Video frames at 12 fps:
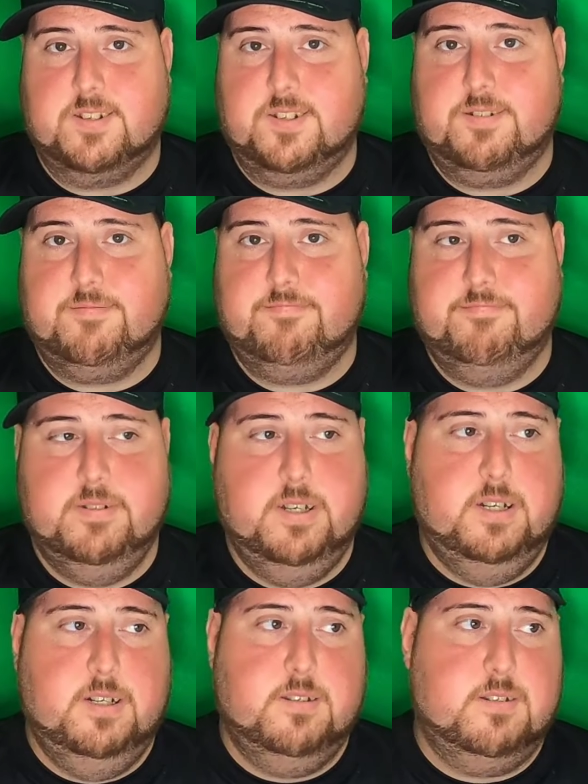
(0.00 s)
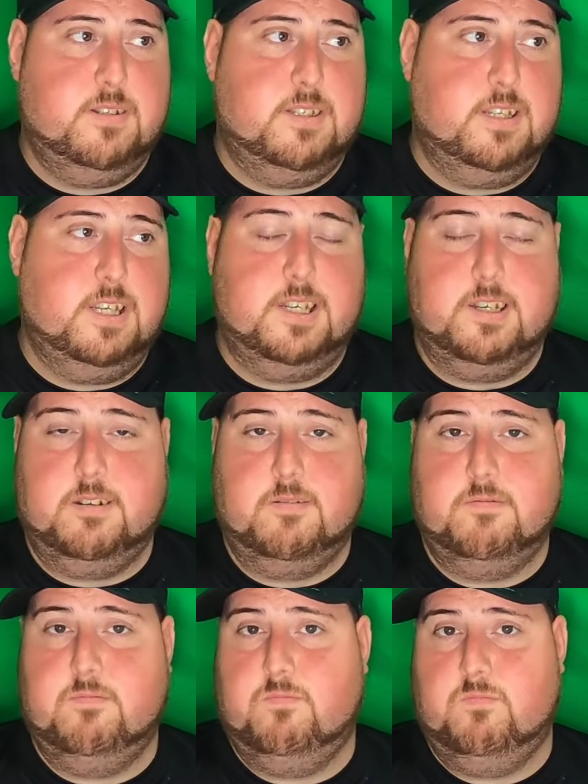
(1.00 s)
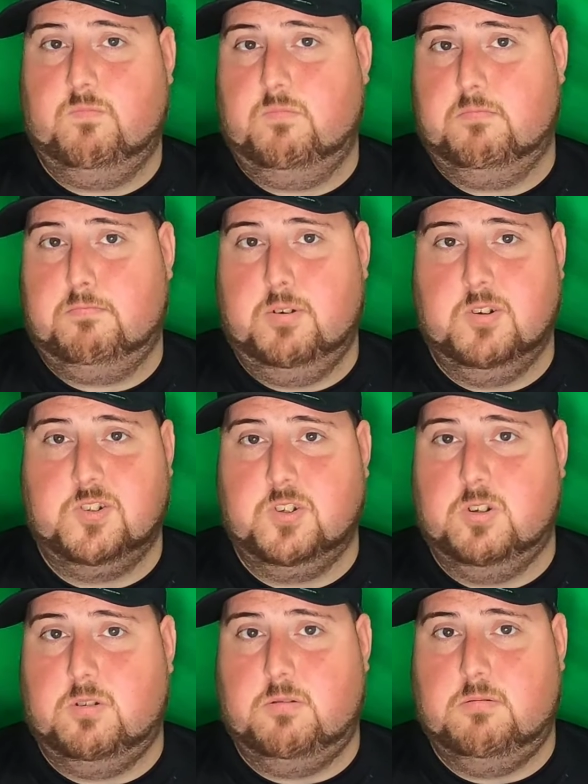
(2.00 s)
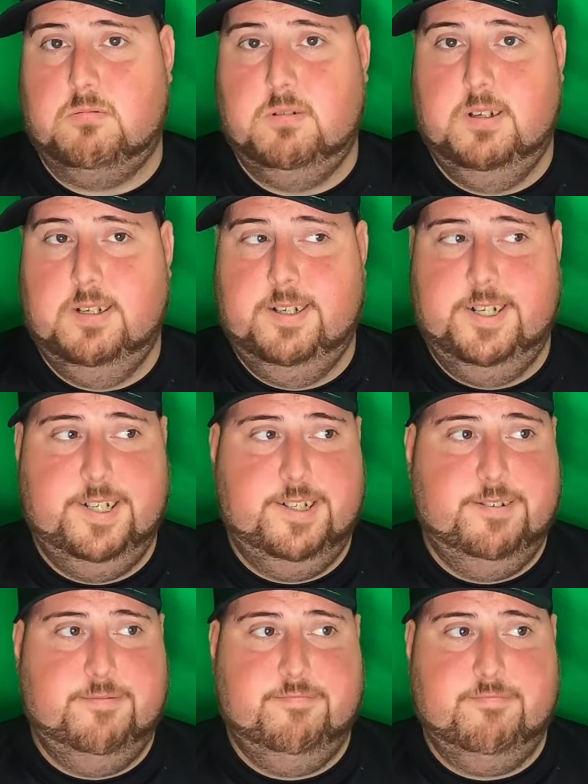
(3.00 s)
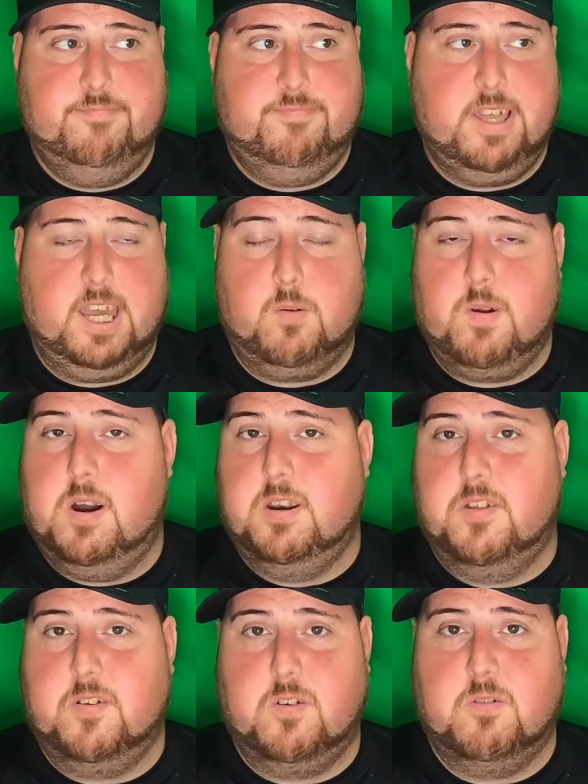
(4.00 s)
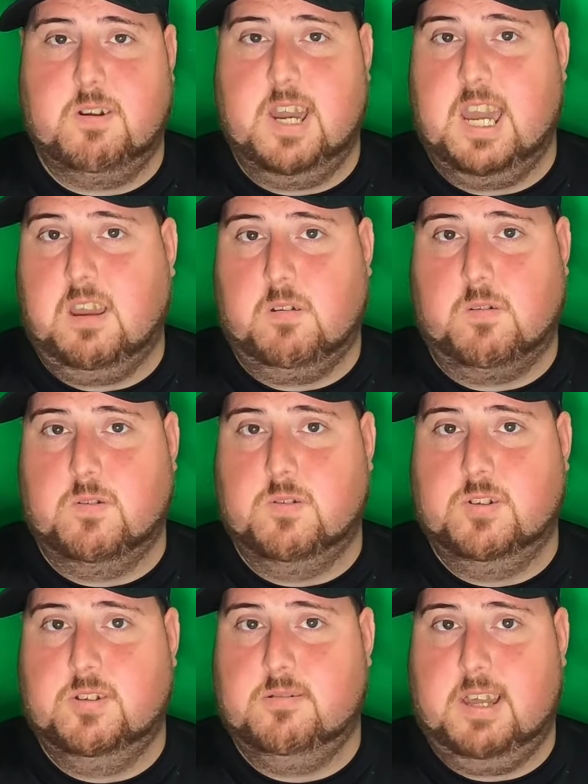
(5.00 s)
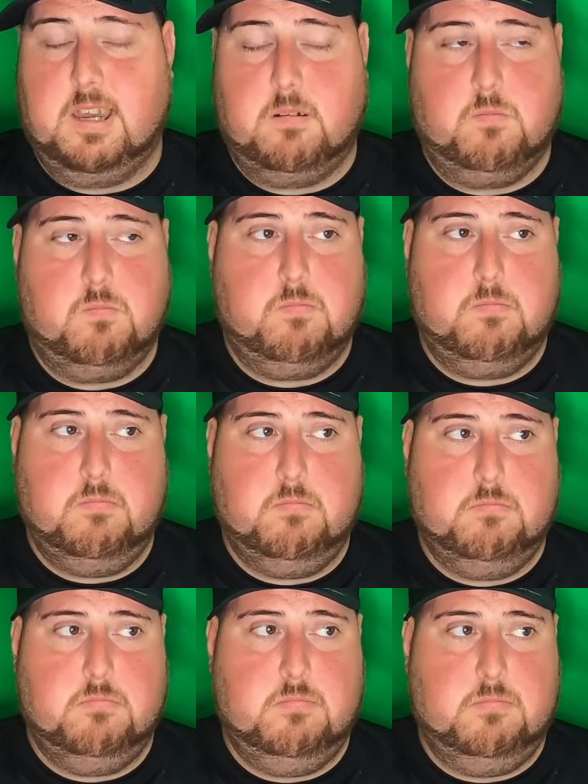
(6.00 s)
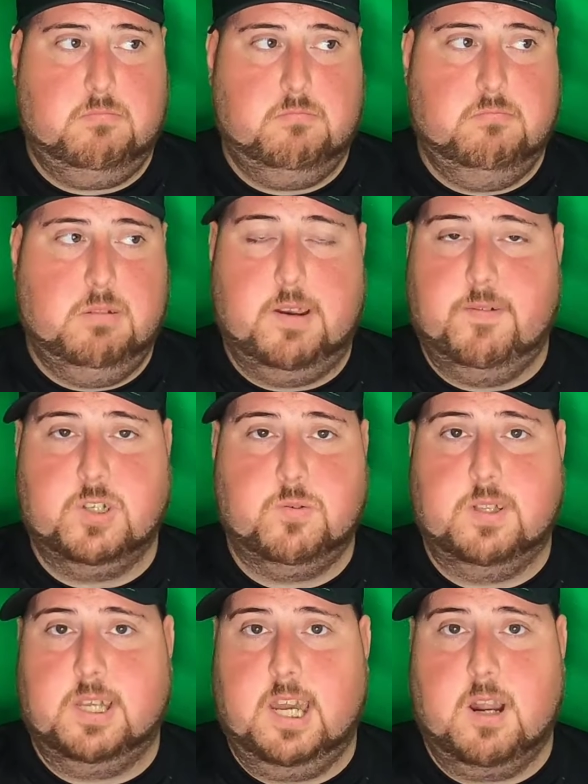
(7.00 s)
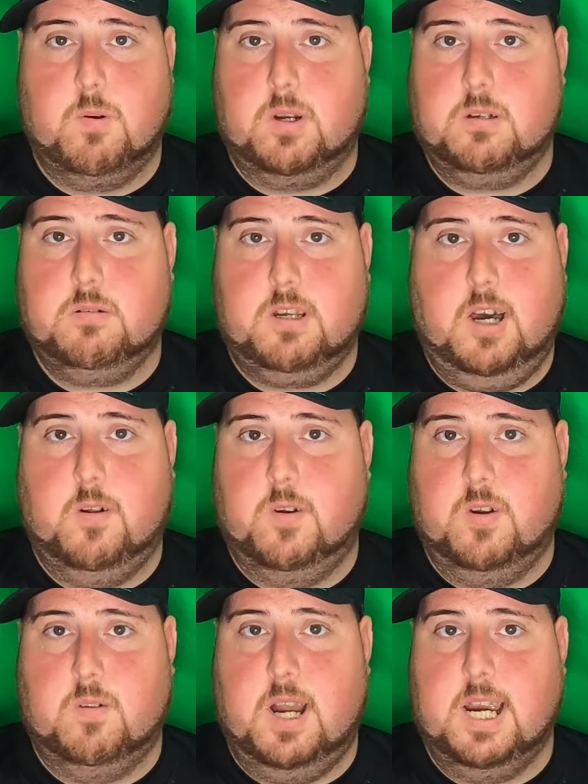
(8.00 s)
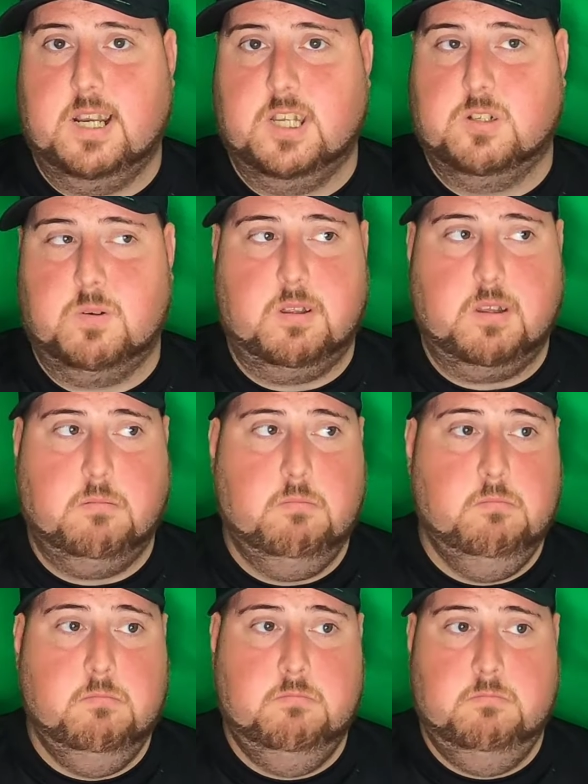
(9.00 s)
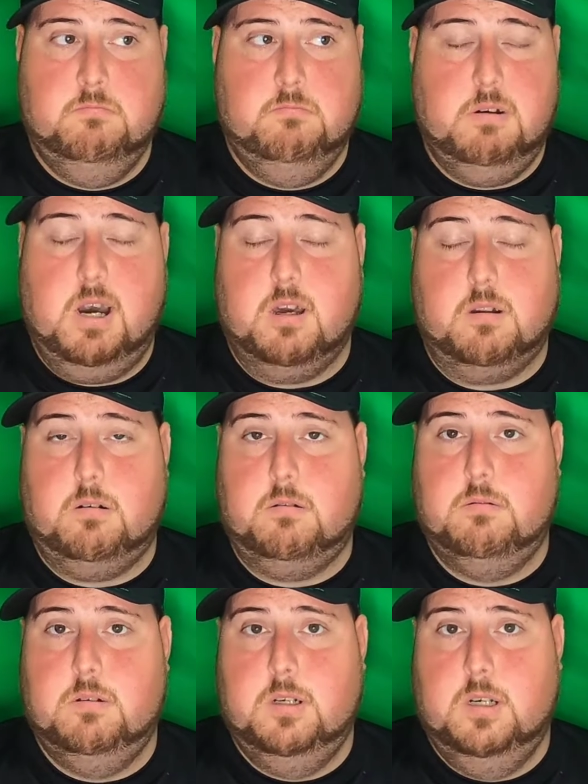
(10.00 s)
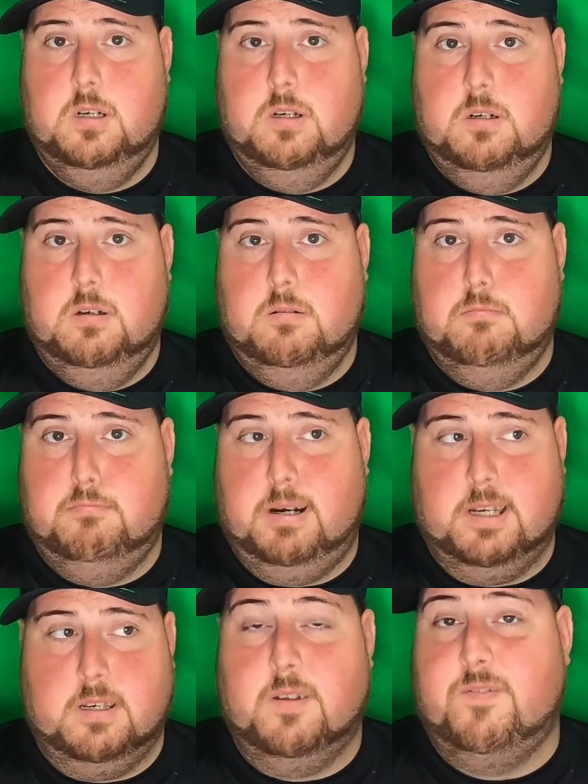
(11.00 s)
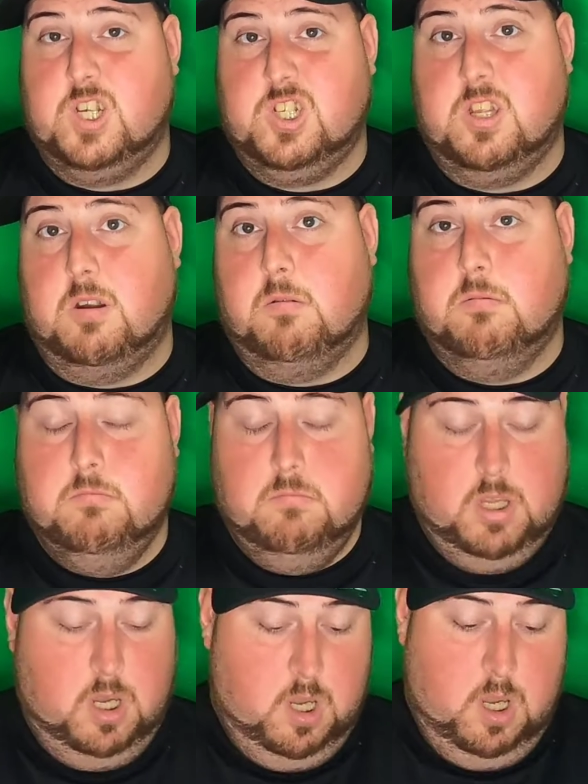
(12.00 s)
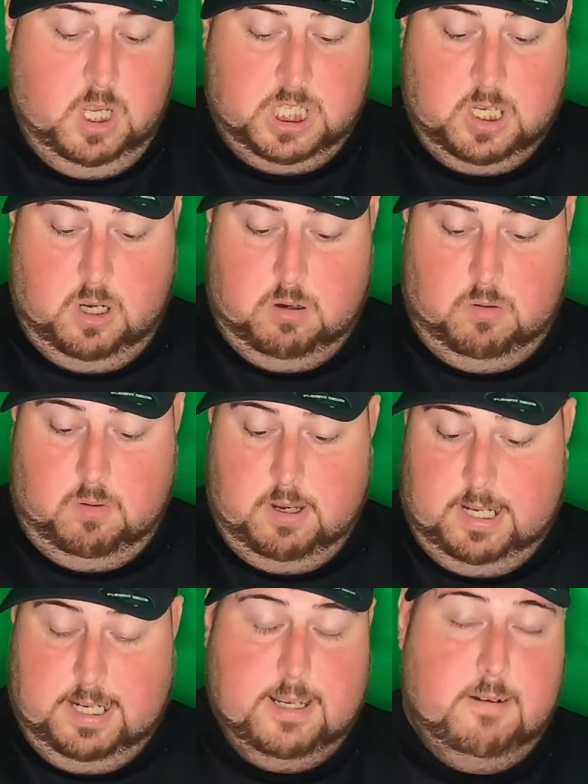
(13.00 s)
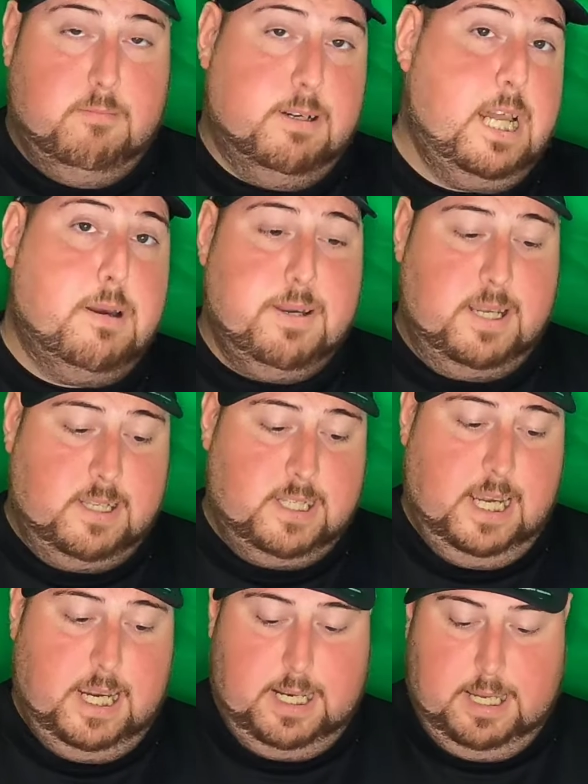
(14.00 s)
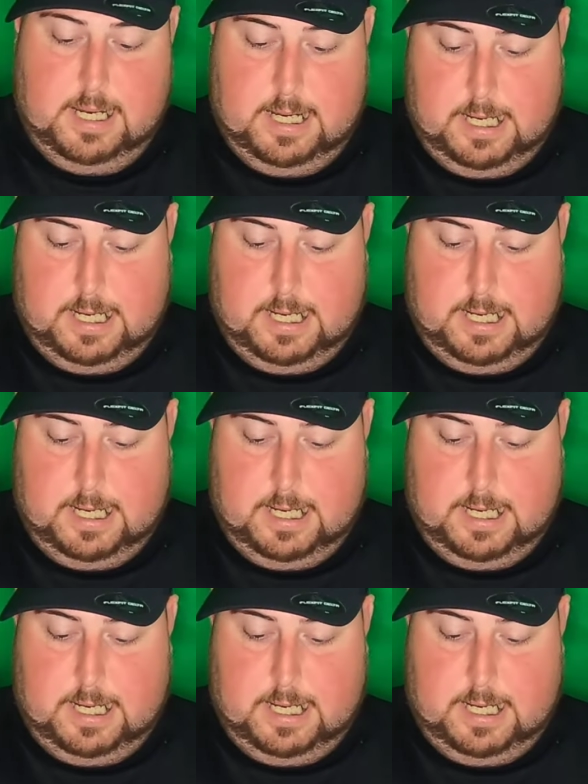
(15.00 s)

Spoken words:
as the personal thing around other anglers. Like, none of us really care what color your line is really at all, but the fish do. So with that being said,